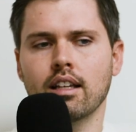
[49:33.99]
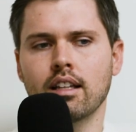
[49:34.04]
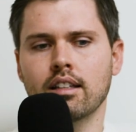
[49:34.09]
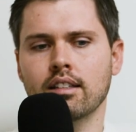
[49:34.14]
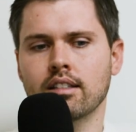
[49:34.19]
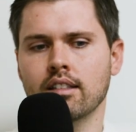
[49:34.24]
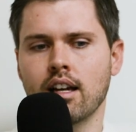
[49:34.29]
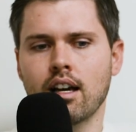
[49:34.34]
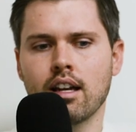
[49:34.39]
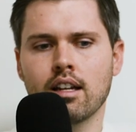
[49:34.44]

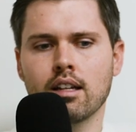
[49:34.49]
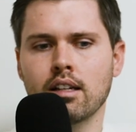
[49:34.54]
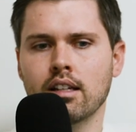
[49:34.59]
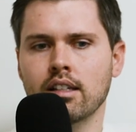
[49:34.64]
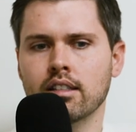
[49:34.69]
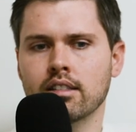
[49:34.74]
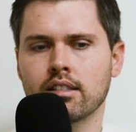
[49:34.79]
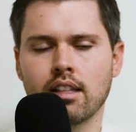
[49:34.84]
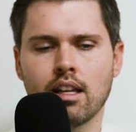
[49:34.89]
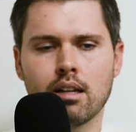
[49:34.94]
it's not
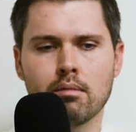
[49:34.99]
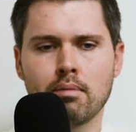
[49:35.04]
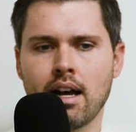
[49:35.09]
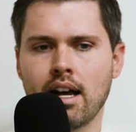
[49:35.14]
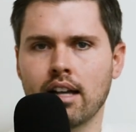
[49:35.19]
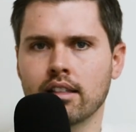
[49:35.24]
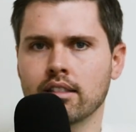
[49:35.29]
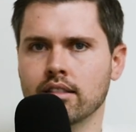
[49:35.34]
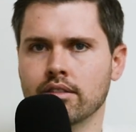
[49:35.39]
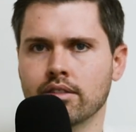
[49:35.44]
a it's not a
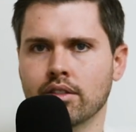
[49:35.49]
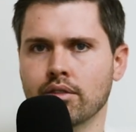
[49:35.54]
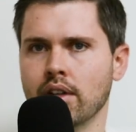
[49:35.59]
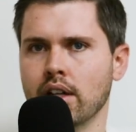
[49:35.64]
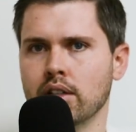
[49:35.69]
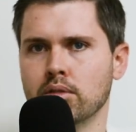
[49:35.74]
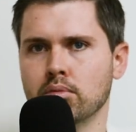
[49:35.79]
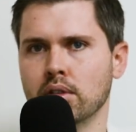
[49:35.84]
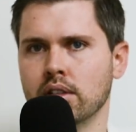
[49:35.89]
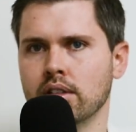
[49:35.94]
passive
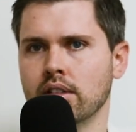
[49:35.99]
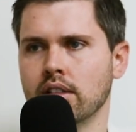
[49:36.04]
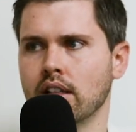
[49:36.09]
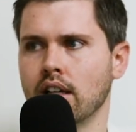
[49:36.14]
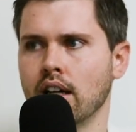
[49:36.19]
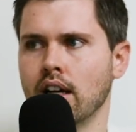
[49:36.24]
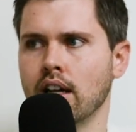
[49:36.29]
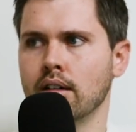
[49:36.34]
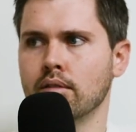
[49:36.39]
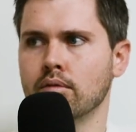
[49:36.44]
investment
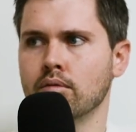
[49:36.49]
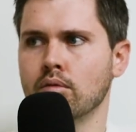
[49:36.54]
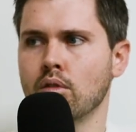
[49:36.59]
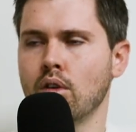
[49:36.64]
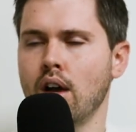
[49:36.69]
uh,